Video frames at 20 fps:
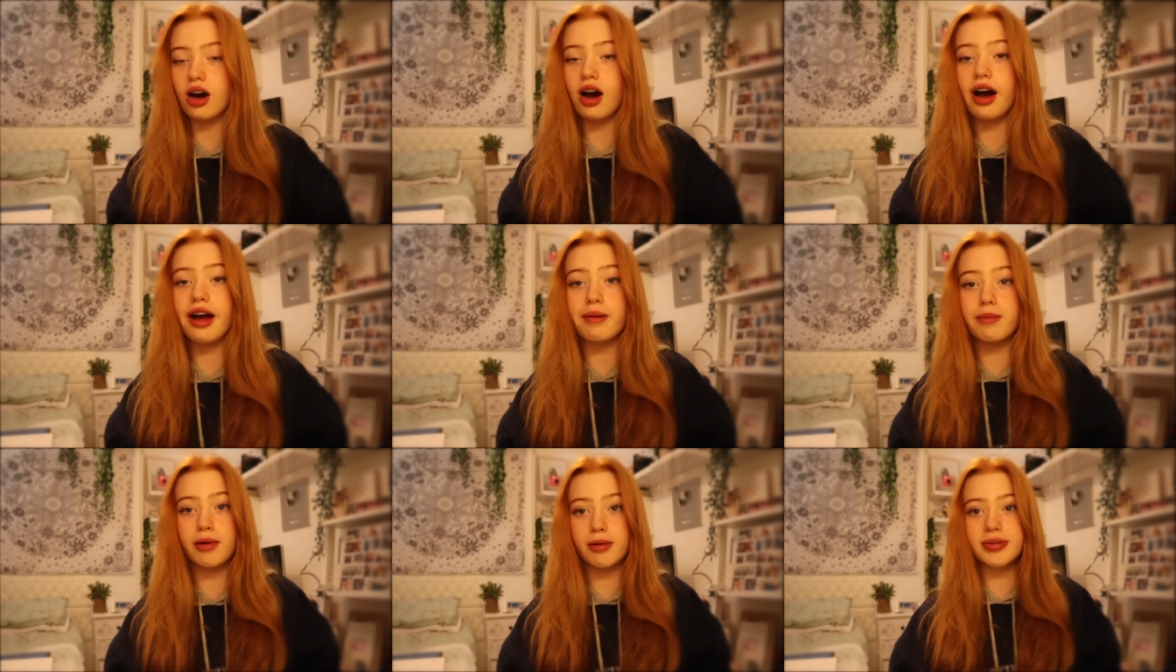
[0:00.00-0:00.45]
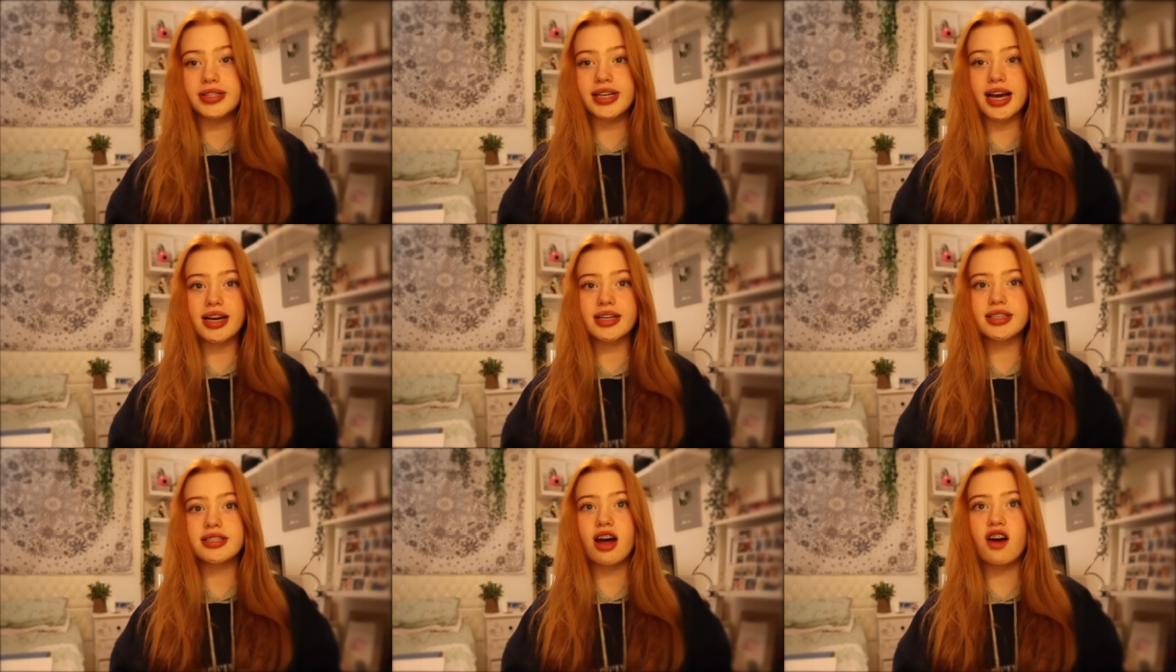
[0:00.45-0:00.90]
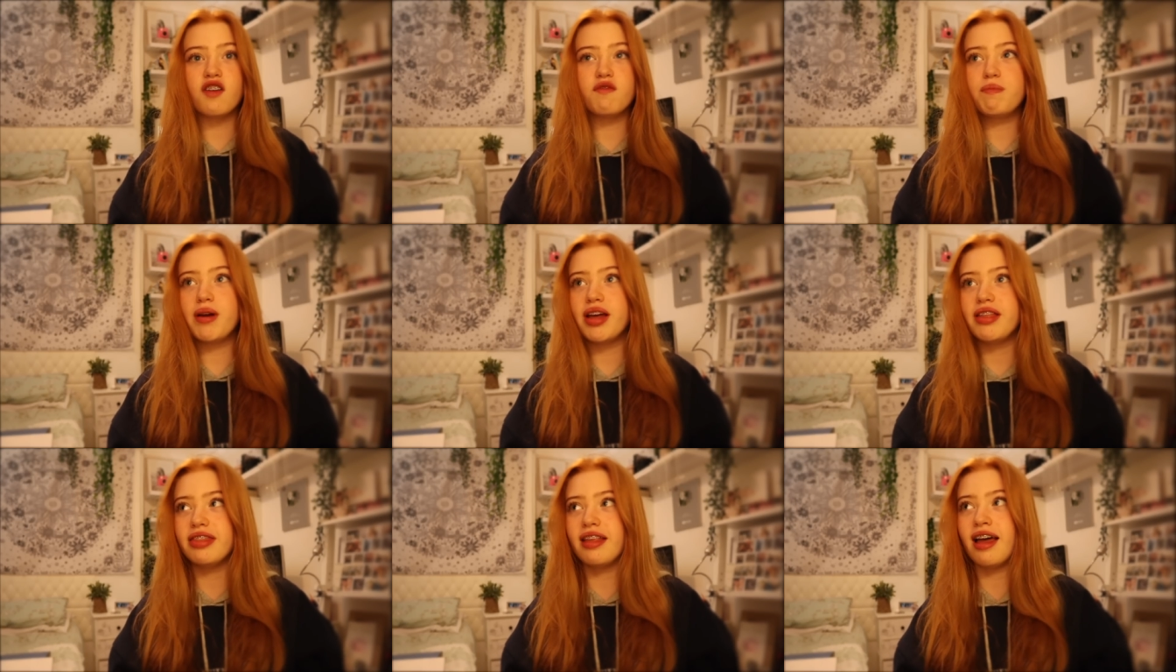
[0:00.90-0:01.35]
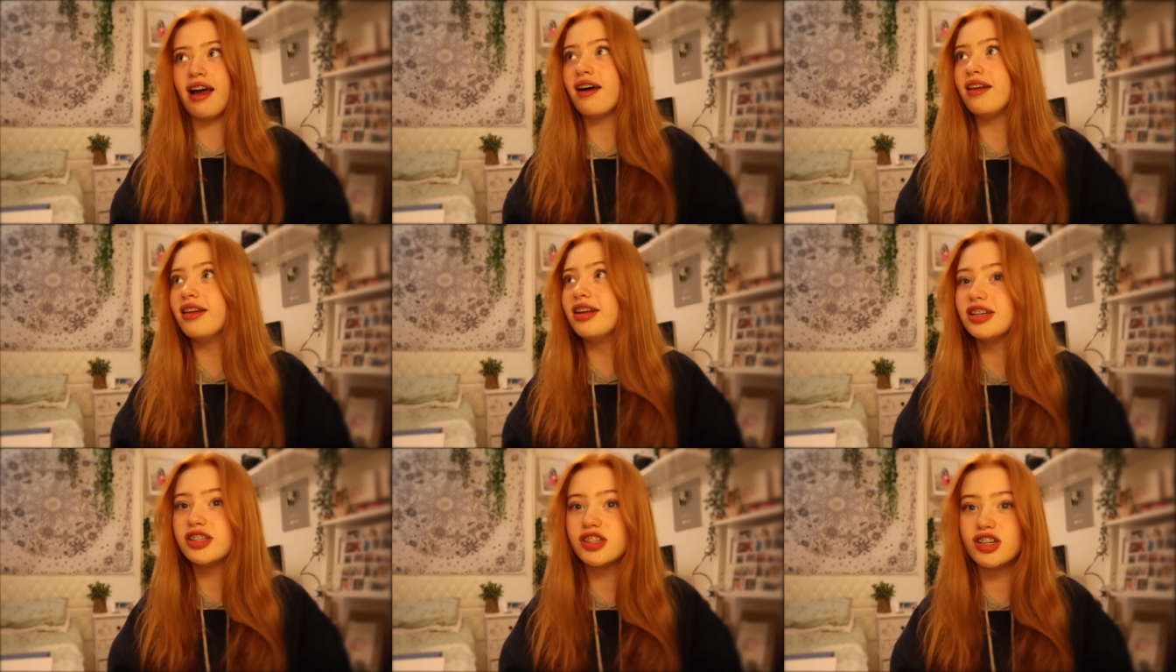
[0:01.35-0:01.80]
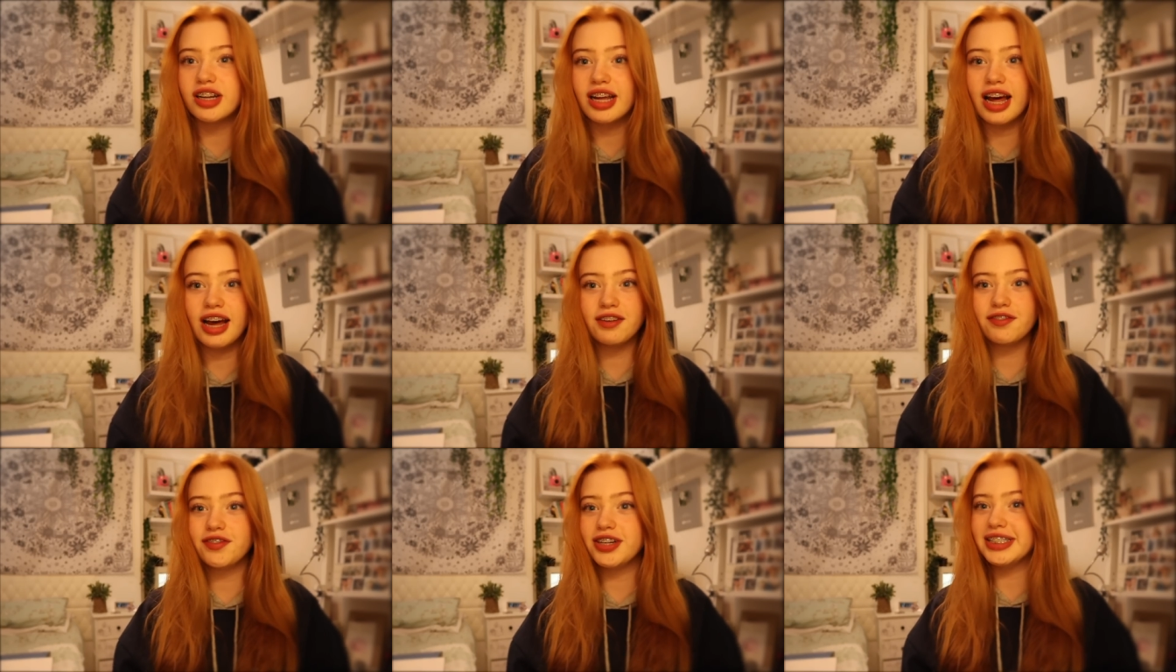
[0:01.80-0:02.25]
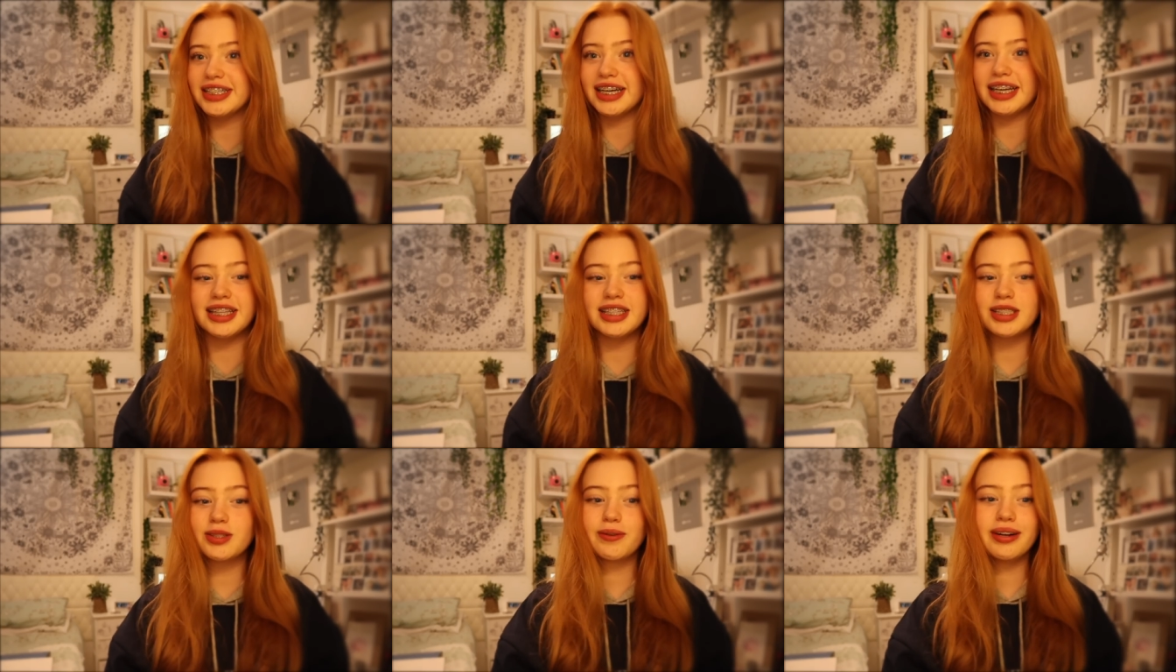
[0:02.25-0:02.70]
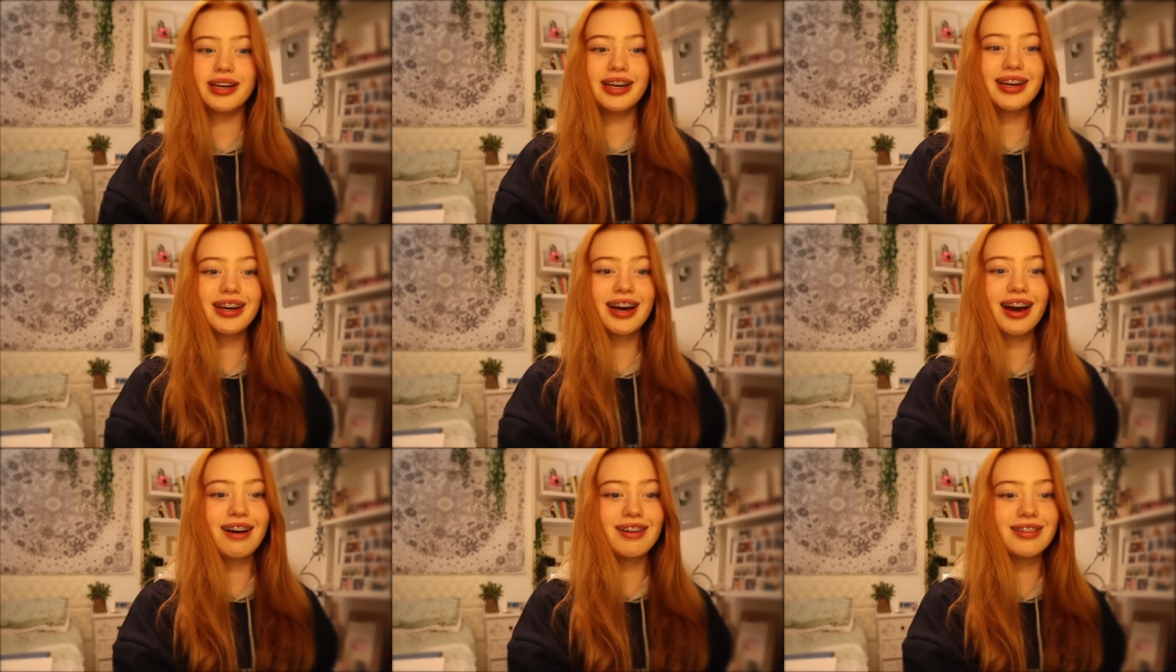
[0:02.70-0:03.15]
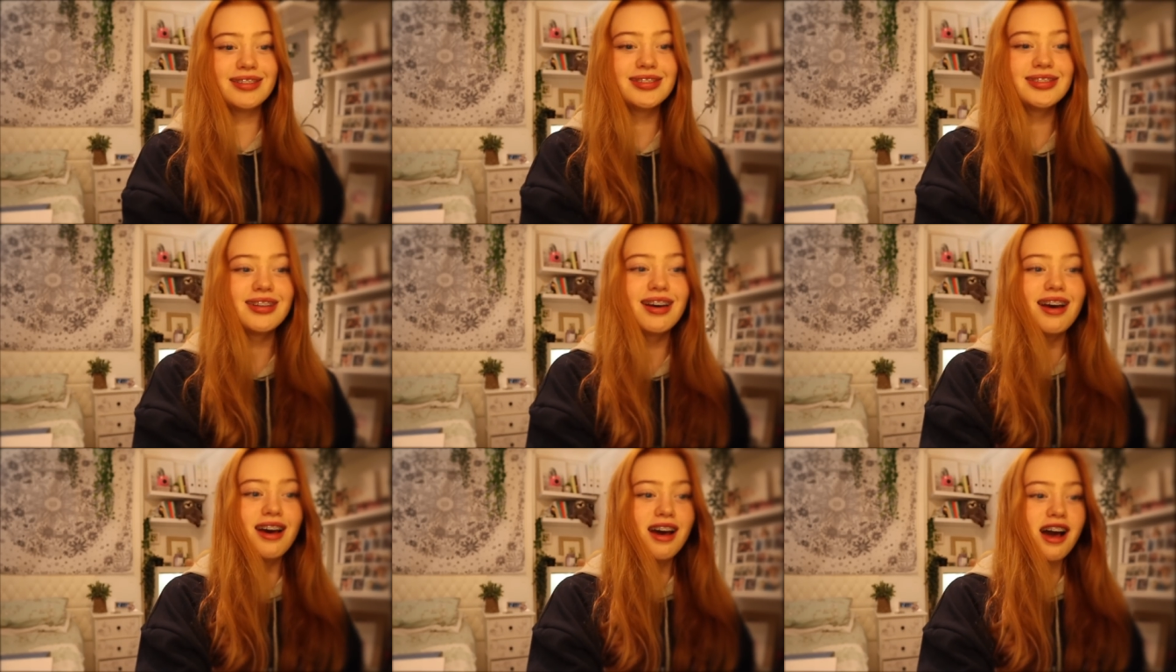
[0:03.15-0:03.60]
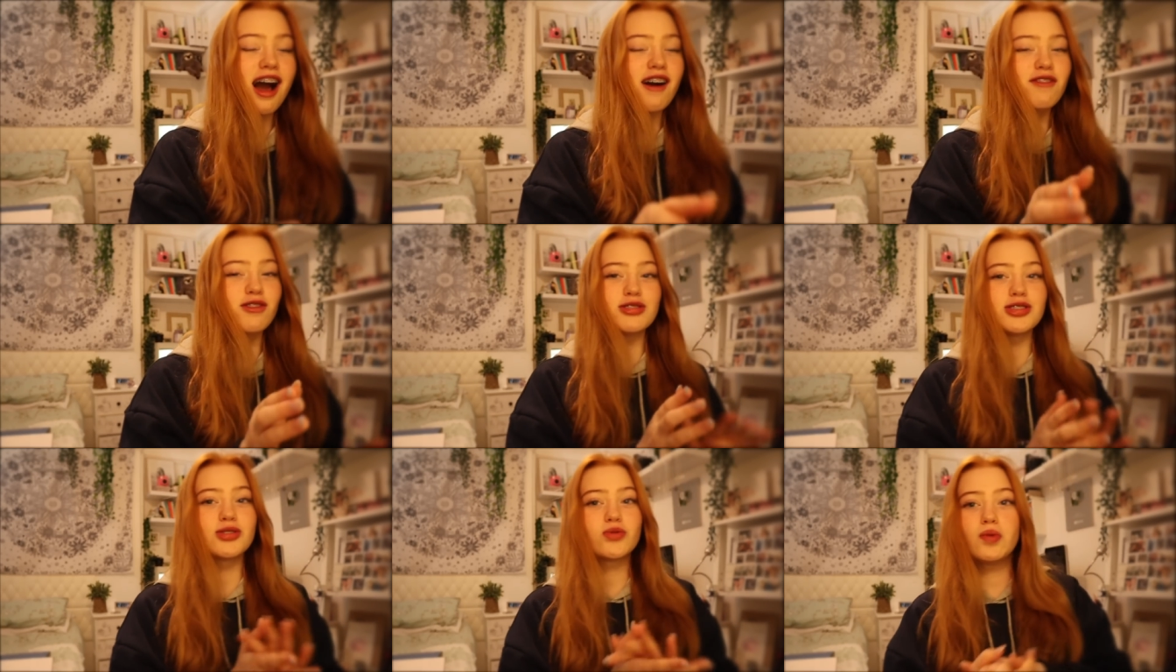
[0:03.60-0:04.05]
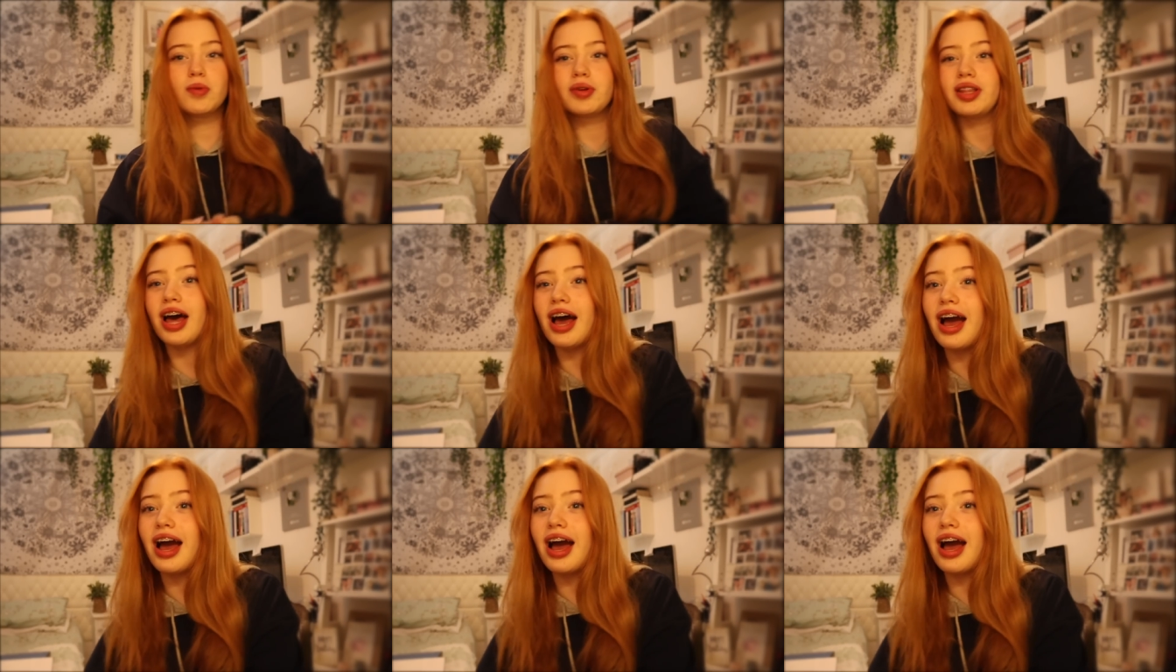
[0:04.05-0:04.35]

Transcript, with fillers: I am obsessed. I've been there literally every day this week, and I've gone swimming there.